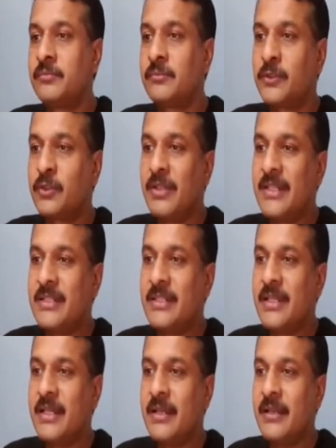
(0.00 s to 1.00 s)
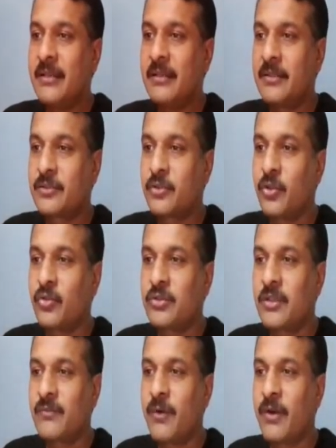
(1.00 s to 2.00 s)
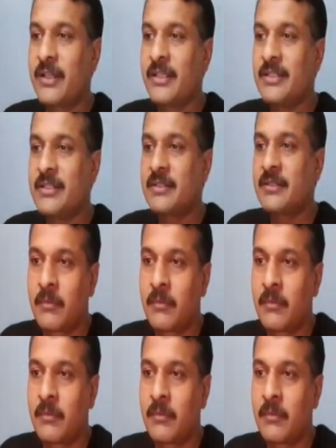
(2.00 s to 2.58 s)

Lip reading: So let's see the solution for this.